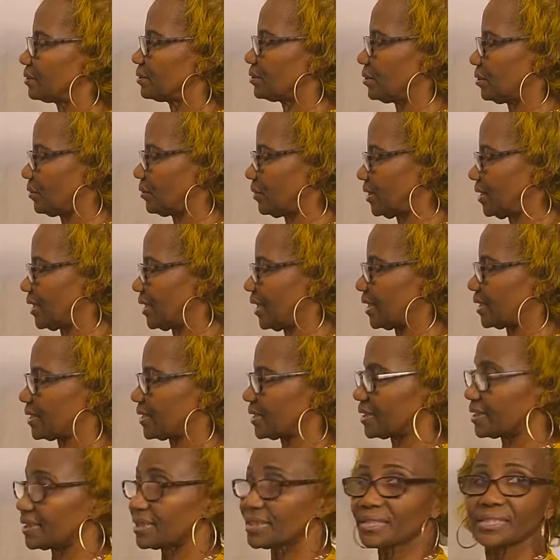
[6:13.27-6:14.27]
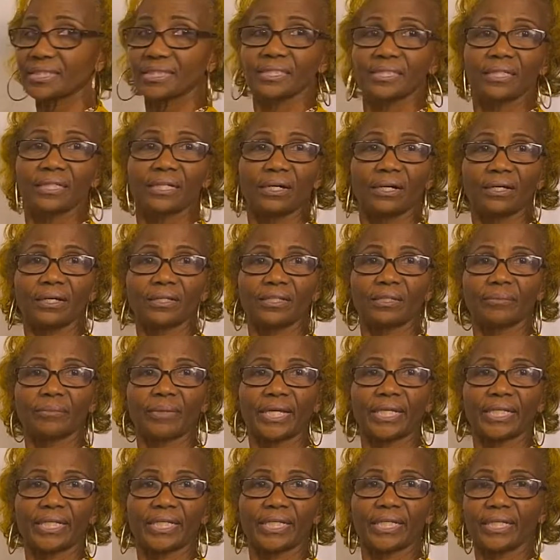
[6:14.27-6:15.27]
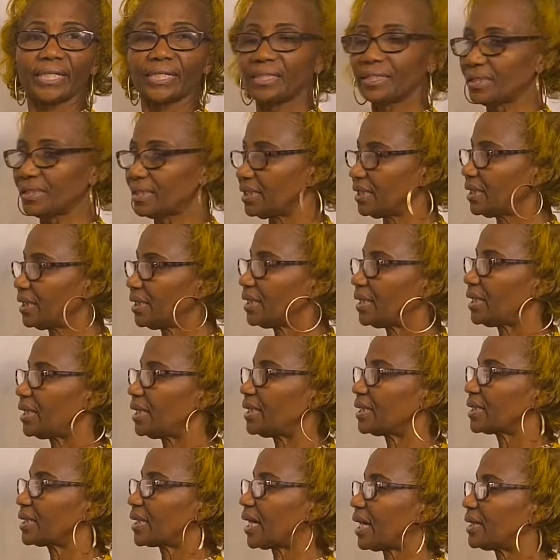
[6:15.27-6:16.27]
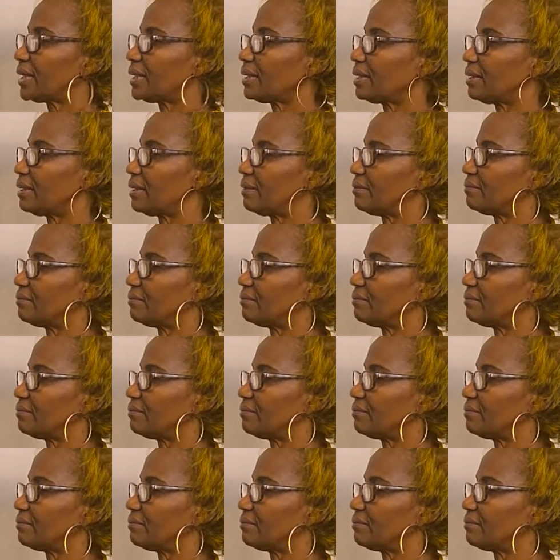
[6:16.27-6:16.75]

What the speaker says: going like this on the mannequin and kind of